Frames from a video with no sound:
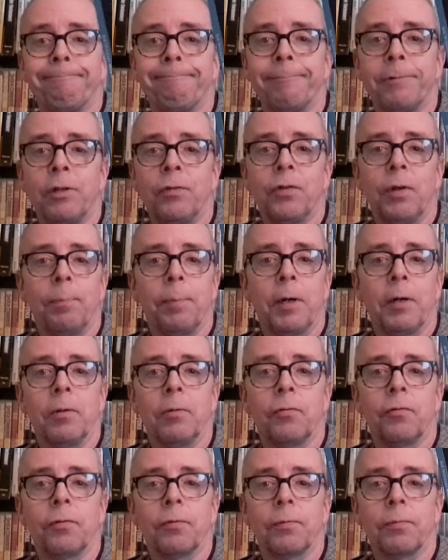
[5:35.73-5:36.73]
Love you
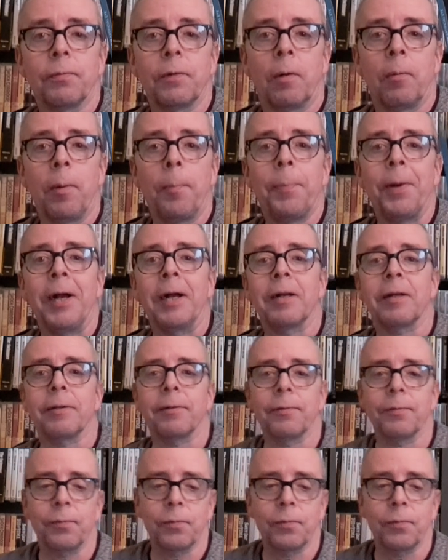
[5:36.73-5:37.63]
both. I'll be back